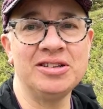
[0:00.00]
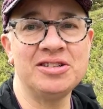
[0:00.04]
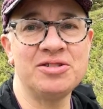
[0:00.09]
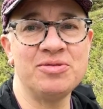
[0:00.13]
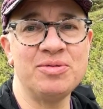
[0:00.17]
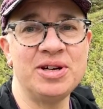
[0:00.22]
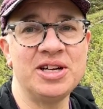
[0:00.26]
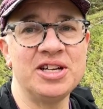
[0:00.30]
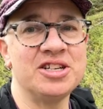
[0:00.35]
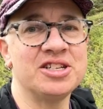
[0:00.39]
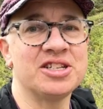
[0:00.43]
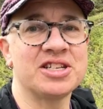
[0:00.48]
so
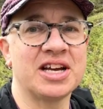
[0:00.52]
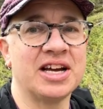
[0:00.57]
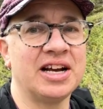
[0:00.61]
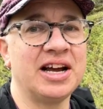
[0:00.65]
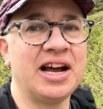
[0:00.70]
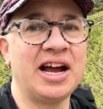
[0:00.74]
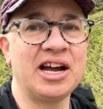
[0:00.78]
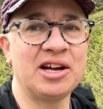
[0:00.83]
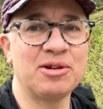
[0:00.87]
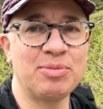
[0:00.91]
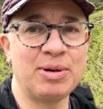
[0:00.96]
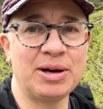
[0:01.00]
we could just kind of
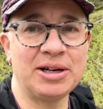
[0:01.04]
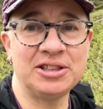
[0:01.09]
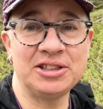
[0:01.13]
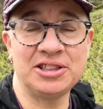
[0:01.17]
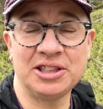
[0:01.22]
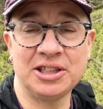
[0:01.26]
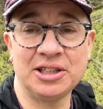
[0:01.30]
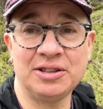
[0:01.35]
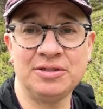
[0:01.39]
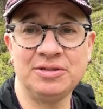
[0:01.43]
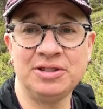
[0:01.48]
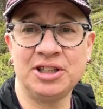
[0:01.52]
hike by
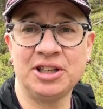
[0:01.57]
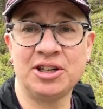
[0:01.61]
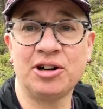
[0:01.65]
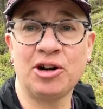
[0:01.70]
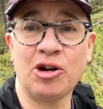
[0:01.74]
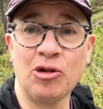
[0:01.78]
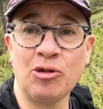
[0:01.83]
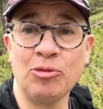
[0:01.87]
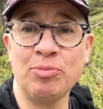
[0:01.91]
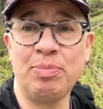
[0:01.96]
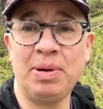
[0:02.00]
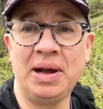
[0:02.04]
ourselves at our
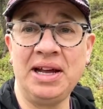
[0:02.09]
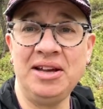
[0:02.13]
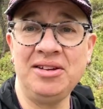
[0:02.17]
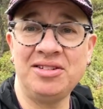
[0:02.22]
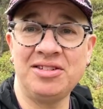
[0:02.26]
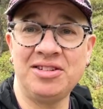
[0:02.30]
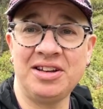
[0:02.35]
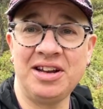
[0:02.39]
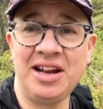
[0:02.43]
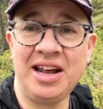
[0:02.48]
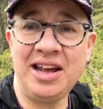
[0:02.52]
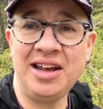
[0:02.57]
own pace
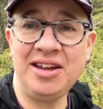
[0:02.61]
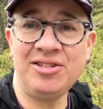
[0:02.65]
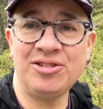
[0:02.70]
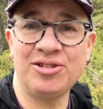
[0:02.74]
today.